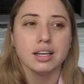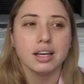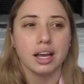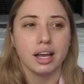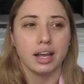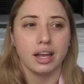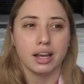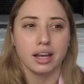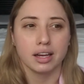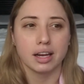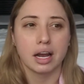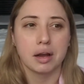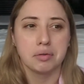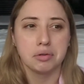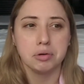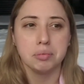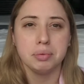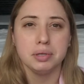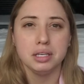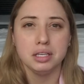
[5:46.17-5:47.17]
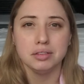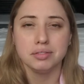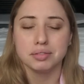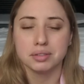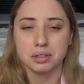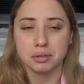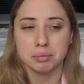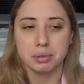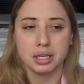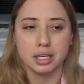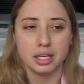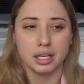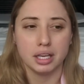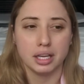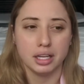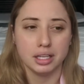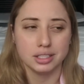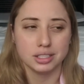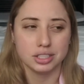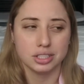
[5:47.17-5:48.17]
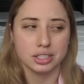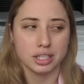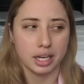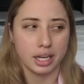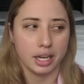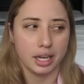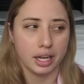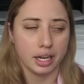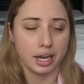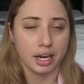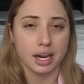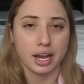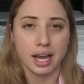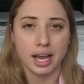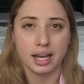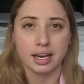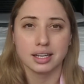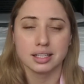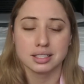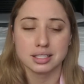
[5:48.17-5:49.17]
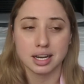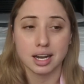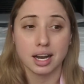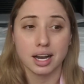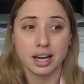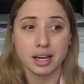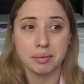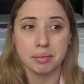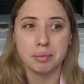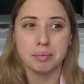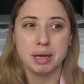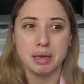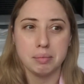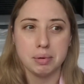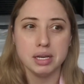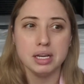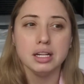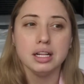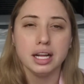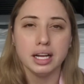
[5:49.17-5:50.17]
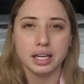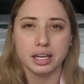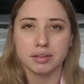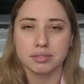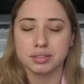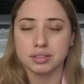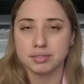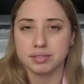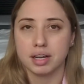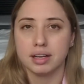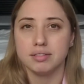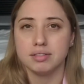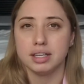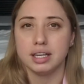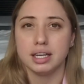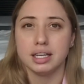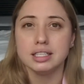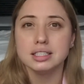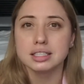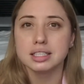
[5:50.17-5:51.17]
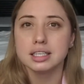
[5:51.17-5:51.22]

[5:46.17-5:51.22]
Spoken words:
and I will be filming each day at a time. Maybe like every 5 days